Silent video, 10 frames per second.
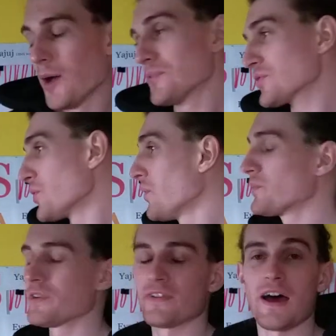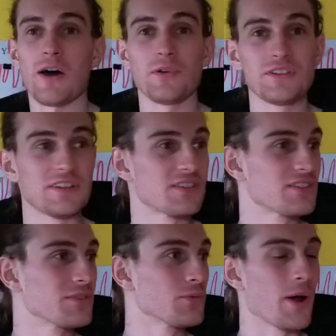just going with how these
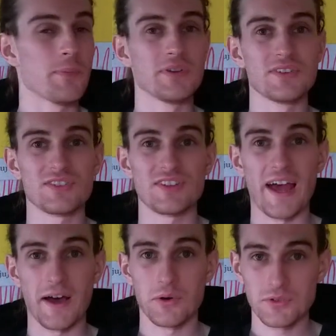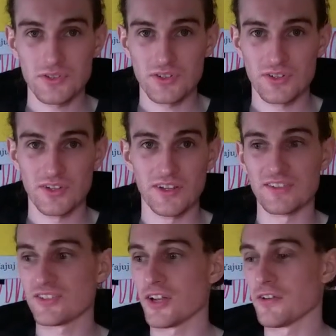weapons sound
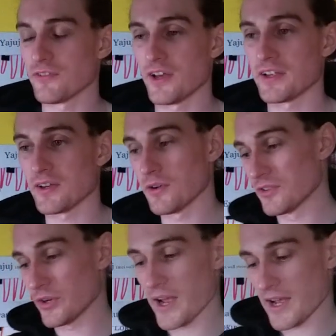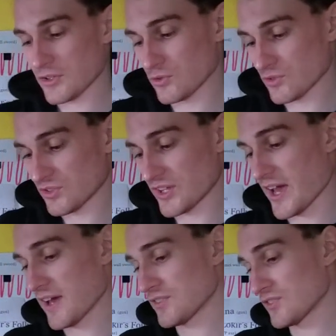instead of like their actual
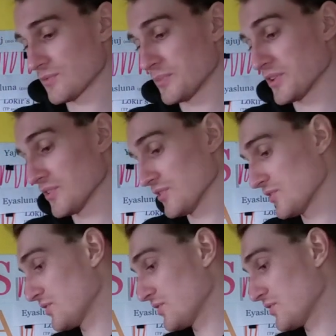stats because